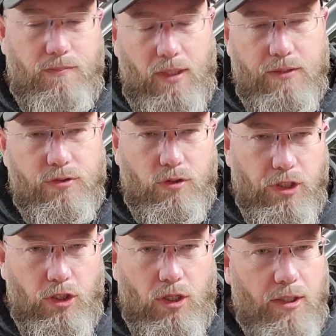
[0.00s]
It's a
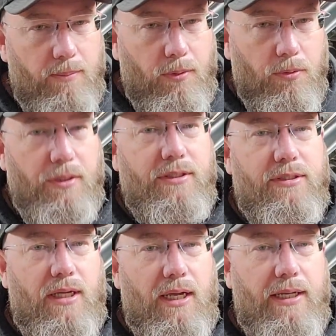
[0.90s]
little on the boring
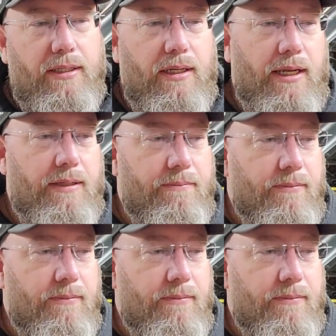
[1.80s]
side. I